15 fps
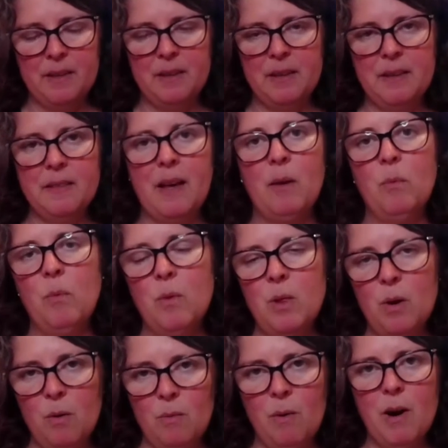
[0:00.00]
in that
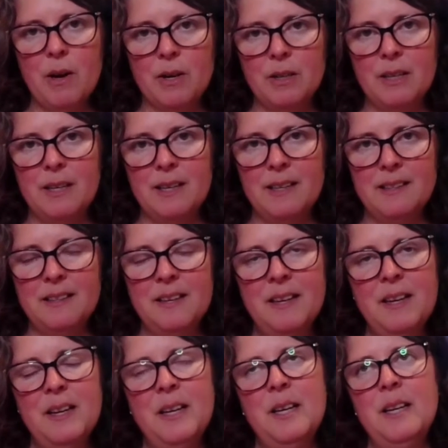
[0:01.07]
low water line,
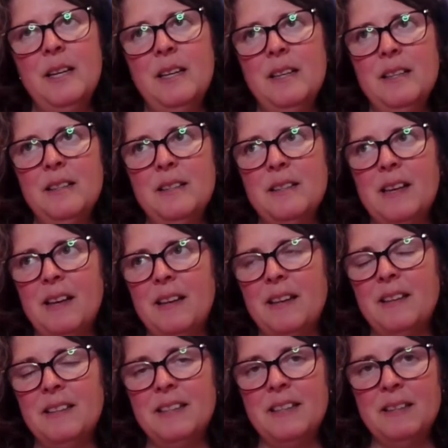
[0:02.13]

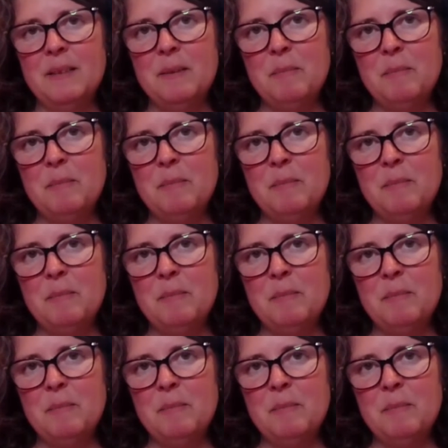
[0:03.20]
and it